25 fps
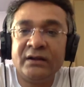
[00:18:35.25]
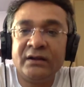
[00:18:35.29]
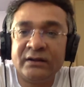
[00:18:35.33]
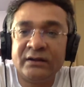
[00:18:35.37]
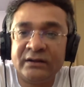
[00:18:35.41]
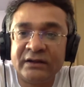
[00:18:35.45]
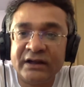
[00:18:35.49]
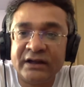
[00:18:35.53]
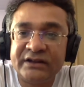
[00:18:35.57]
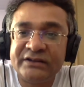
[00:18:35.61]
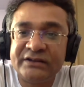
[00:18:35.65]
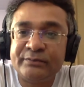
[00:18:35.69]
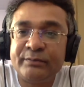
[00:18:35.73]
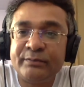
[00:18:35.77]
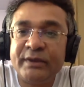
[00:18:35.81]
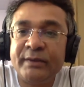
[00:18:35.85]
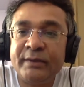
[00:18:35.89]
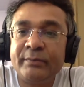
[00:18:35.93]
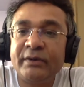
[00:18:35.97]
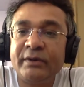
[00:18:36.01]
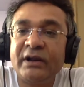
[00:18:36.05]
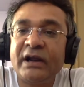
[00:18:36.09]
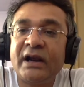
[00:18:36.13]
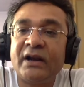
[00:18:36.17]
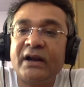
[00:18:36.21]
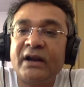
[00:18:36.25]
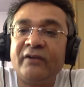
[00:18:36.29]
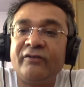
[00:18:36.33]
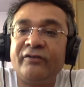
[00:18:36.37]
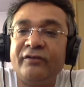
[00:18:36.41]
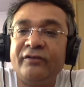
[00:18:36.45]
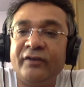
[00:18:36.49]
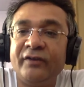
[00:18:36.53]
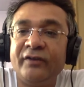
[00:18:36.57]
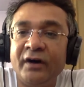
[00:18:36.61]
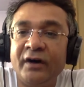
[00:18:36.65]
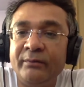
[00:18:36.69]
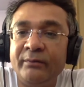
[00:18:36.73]
Thus, people had a
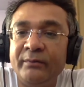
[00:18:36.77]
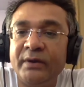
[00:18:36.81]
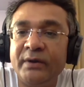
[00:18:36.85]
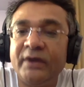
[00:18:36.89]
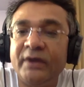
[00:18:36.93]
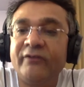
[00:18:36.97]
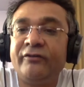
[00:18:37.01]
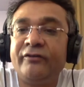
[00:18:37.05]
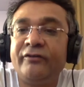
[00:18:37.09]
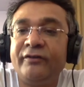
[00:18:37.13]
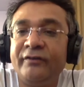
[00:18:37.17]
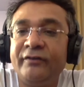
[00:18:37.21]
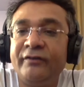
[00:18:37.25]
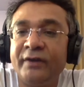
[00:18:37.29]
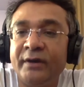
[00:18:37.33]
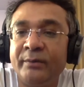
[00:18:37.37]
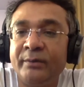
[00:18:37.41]
firm uh,